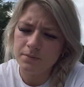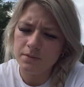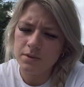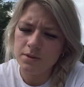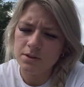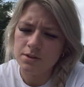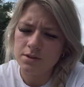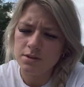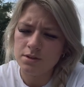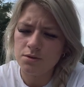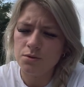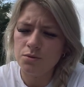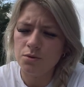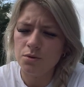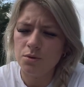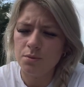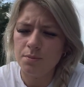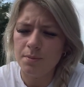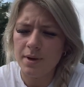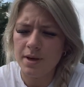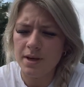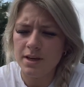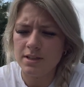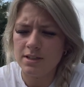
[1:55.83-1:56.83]

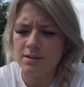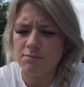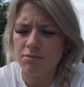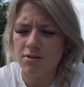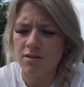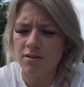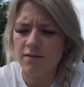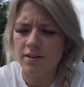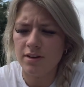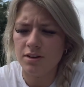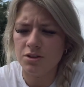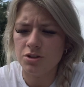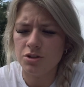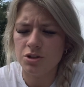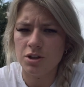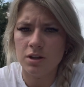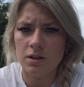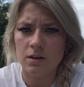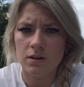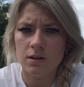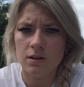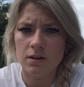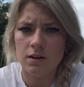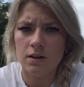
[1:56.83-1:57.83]
school-based
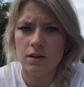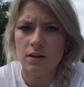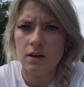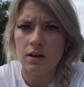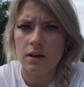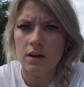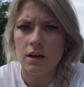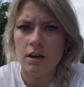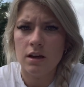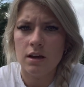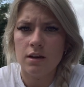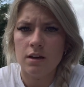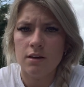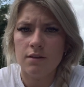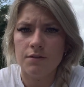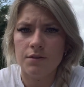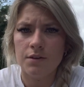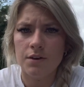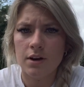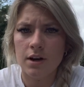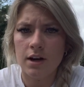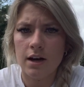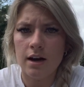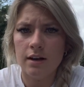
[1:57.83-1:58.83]
prevention
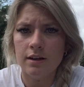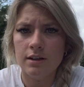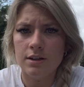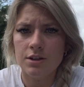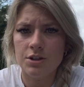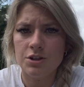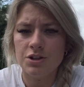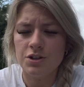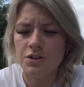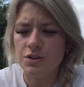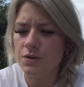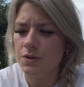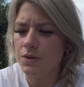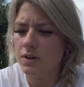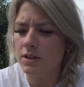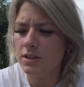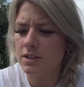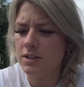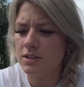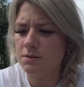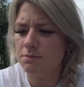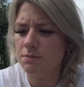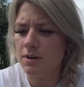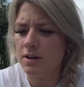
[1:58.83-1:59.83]
for college
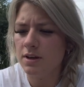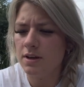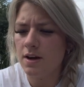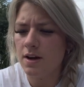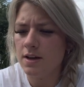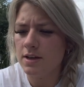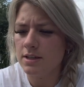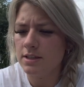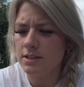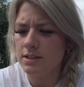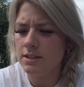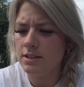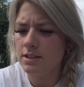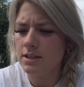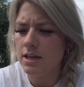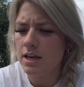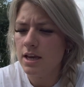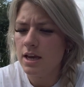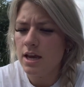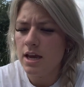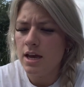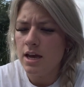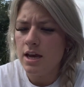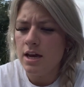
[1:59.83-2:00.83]
students, because
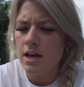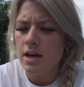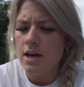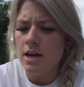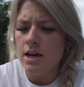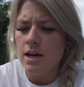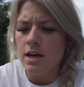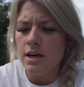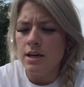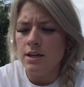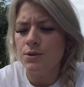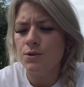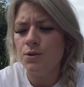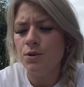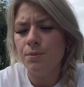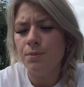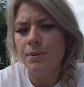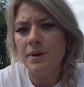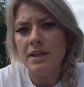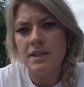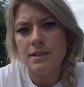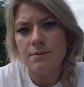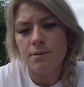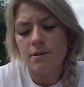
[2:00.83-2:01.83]

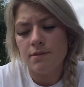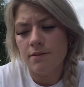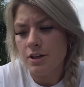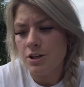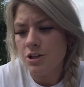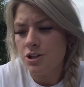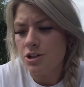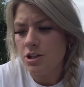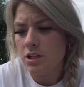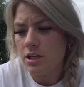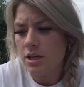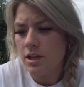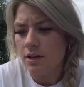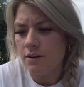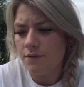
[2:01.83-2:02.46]
school-based prevention